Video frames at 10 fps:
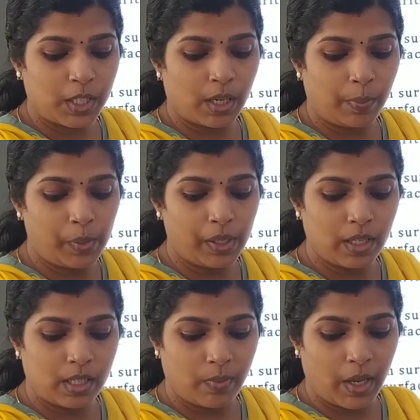
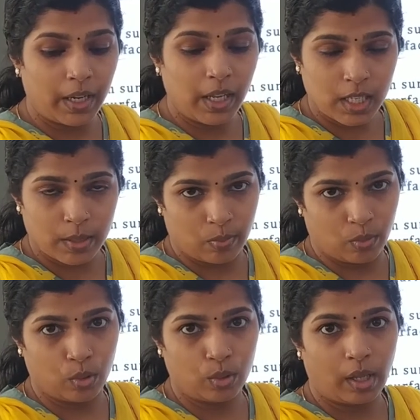appears very
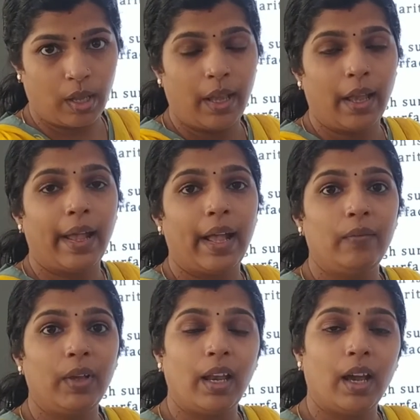smooth
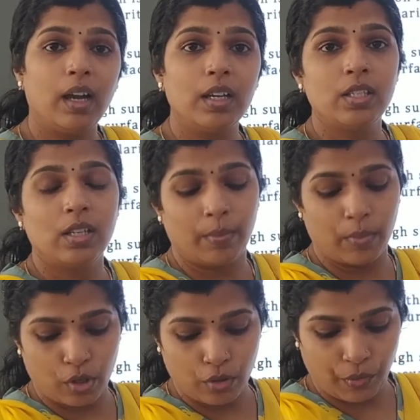have a large
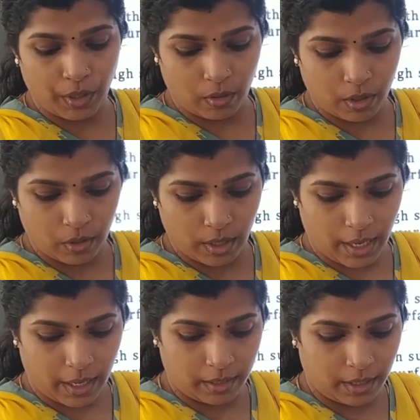number of
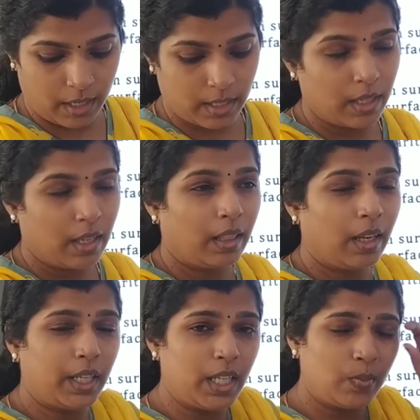irregularities,
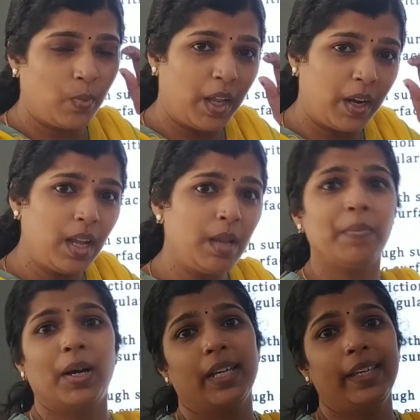that is very
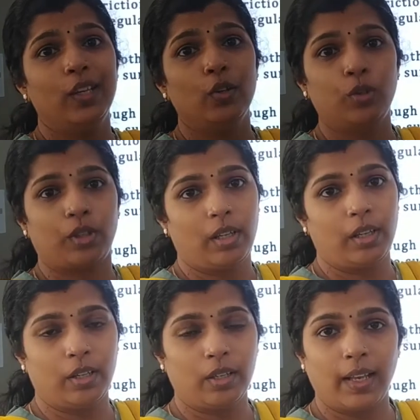minute
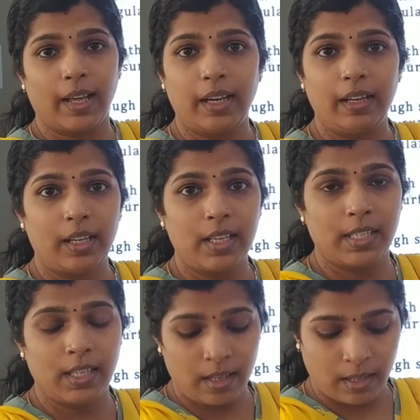irregularities
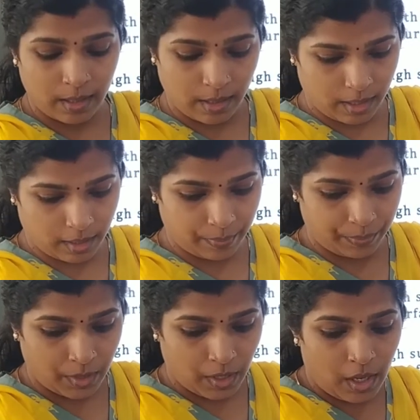in them.
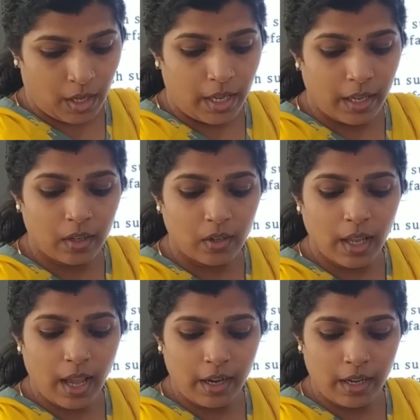
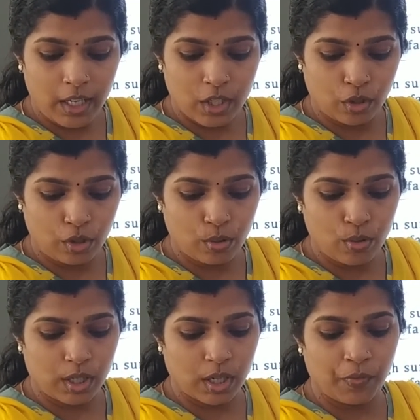Irregularities on
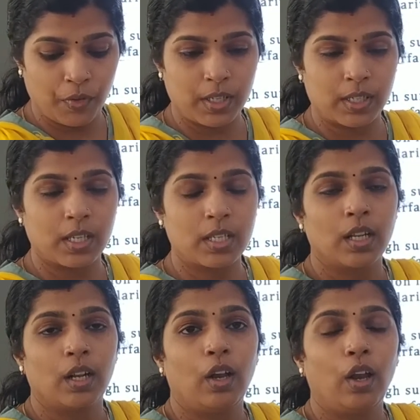two surfaces
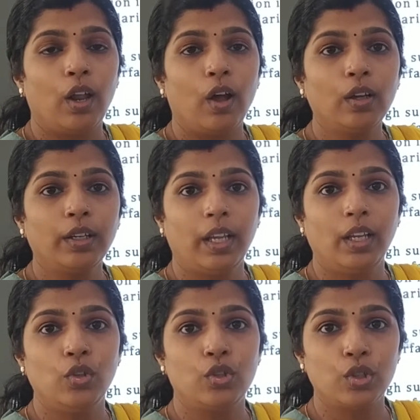lock
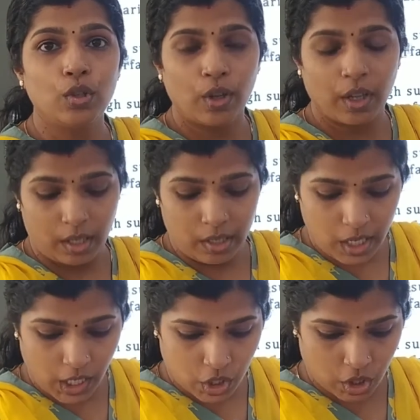into
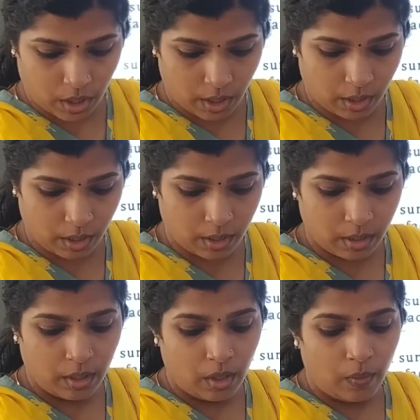each other.
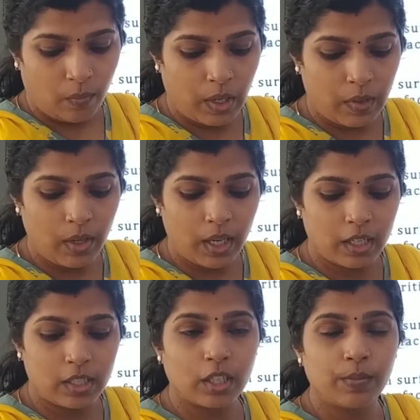When we
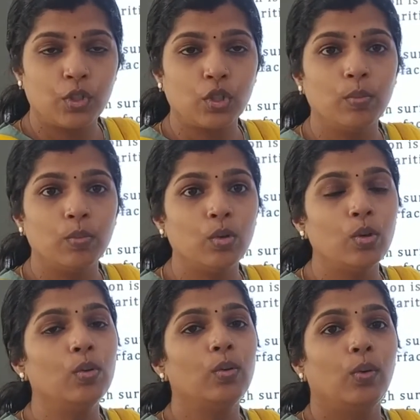attempt to
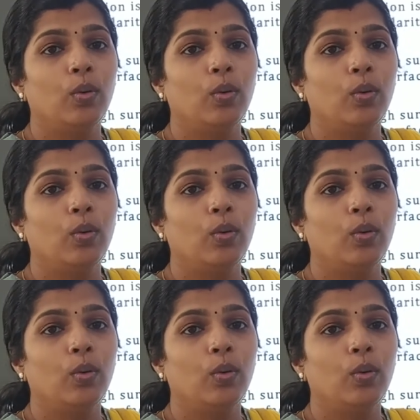move